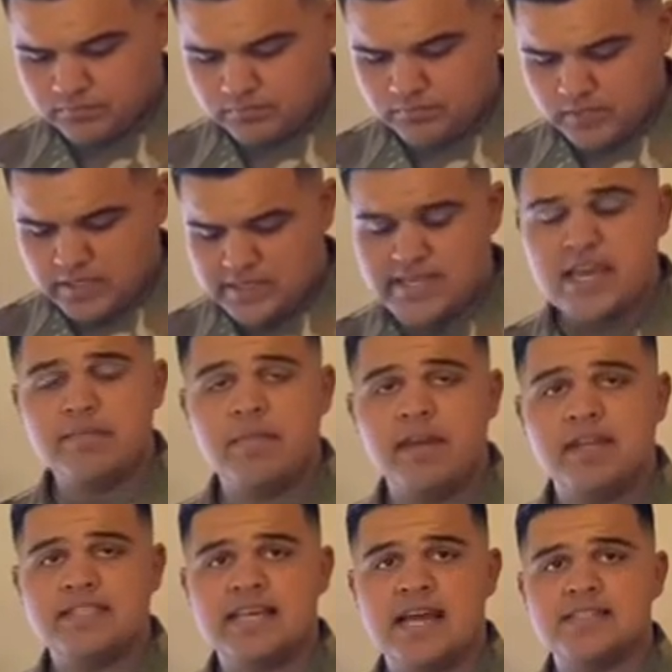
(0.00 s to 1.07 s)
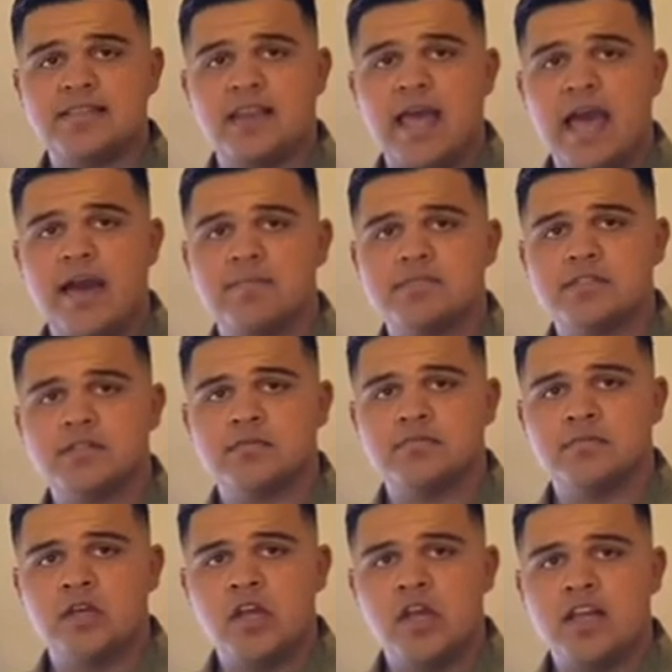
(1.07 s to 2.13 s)
10 minutes has elapsed.
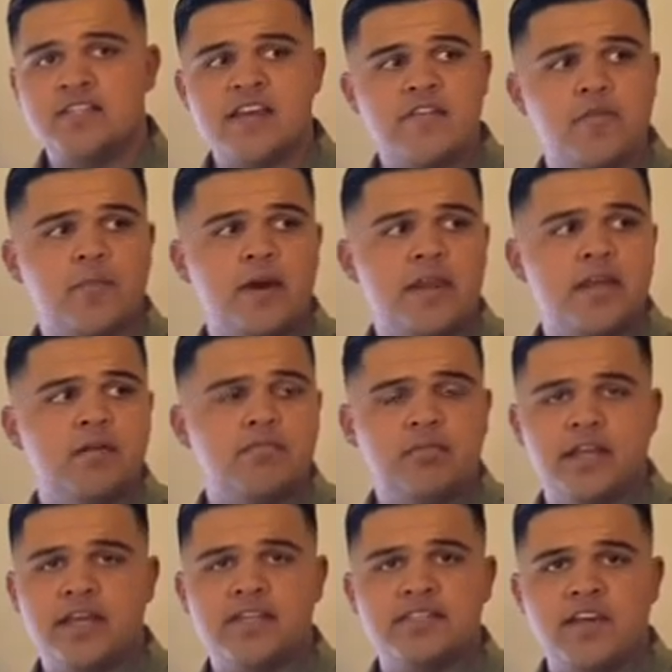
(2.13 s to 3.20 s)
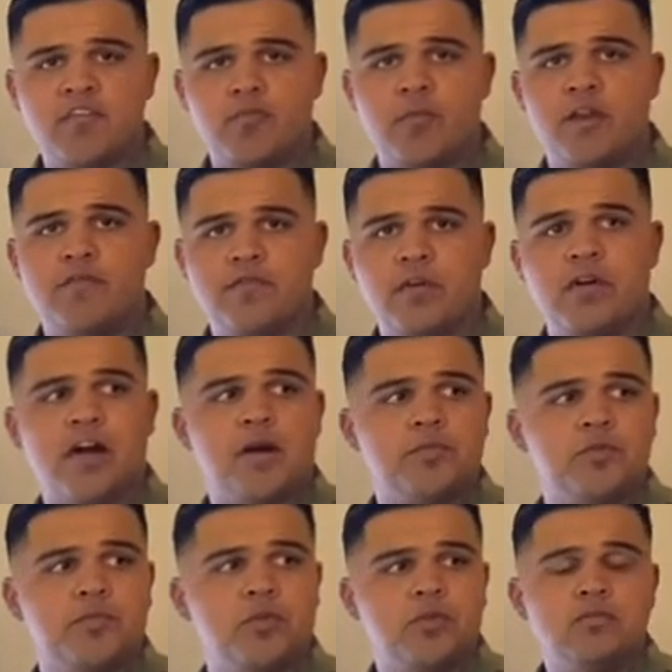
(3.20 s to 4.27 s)
Is everybody complete? Does everybody feel
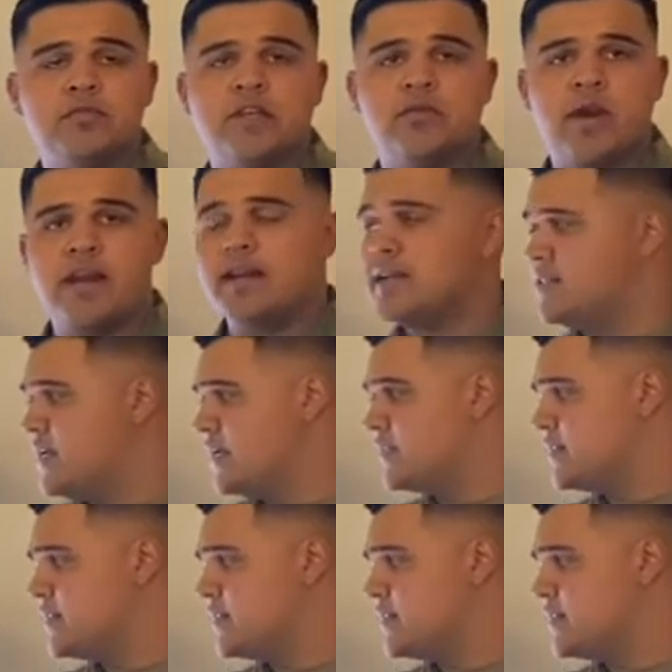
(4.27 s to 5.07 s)
comfortable and ready to take this